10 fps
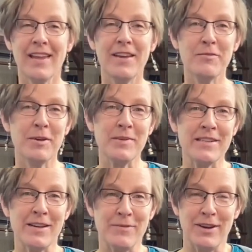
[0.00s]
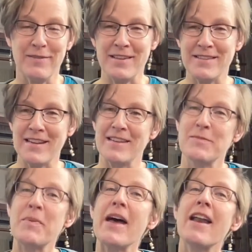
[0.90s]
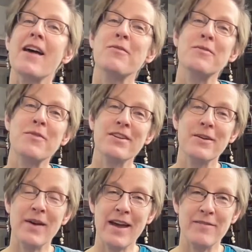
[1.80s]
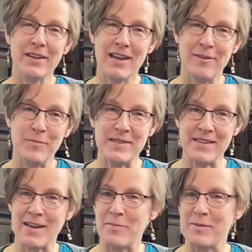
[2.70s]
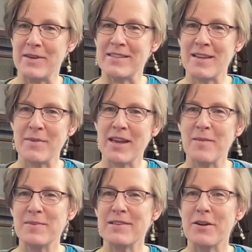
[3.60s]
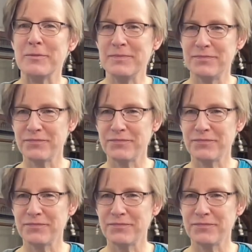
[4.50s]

it will be done one of these days, but I will warn you, I have a kind of busy couple months coming up, so